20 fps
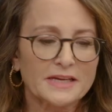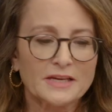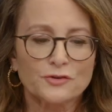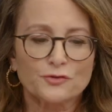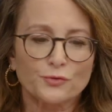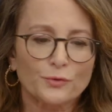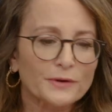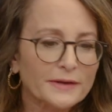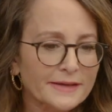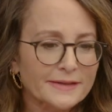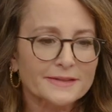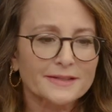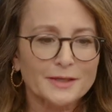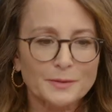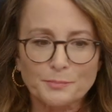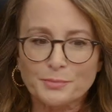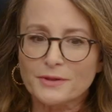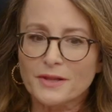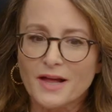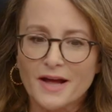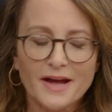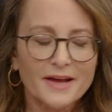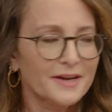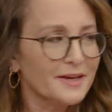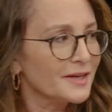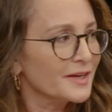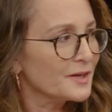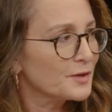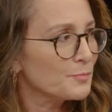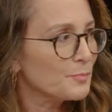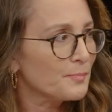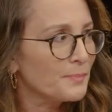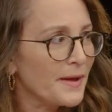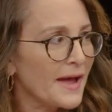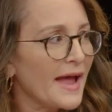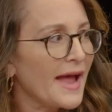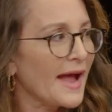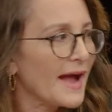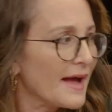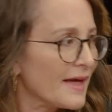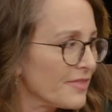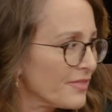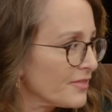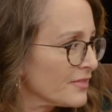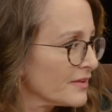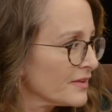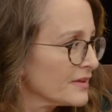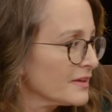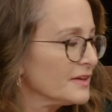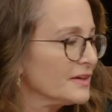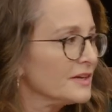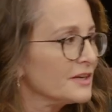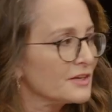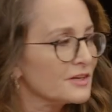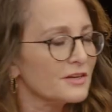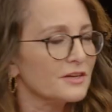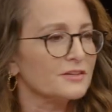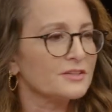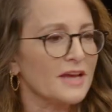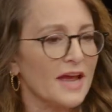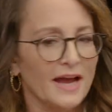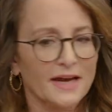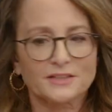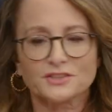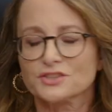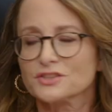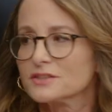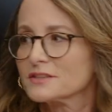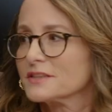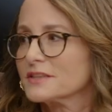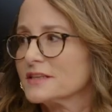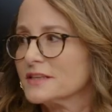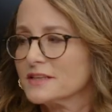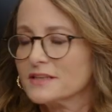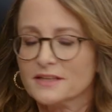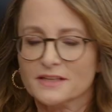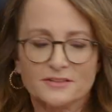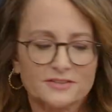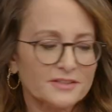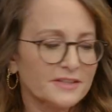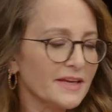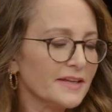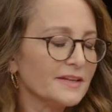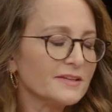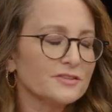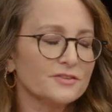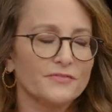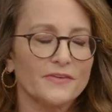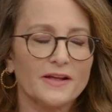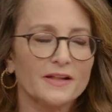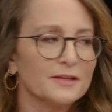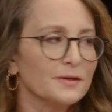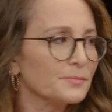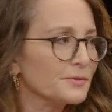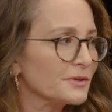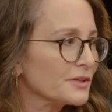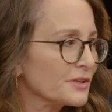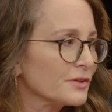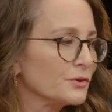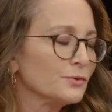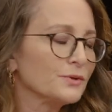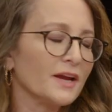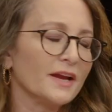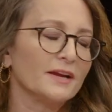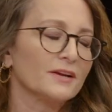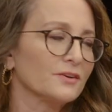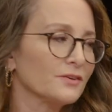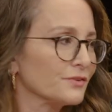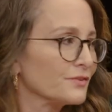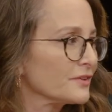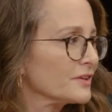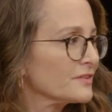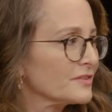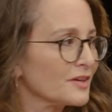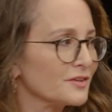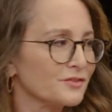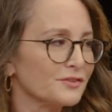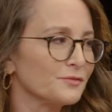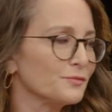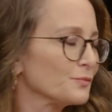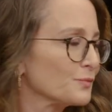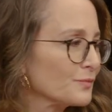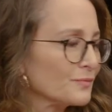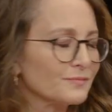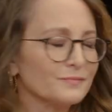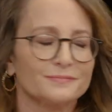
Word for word: intricately plotted path hmm. to actually, to get it developed, who cares? It doesn't.